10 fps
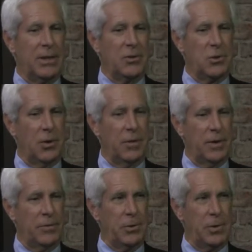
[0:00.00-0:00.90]
So
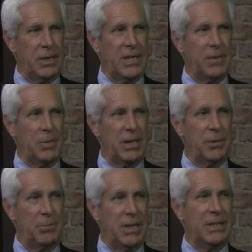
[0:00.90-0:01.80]
if you're looking to make
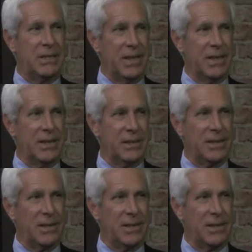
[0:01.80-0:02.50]
a big dent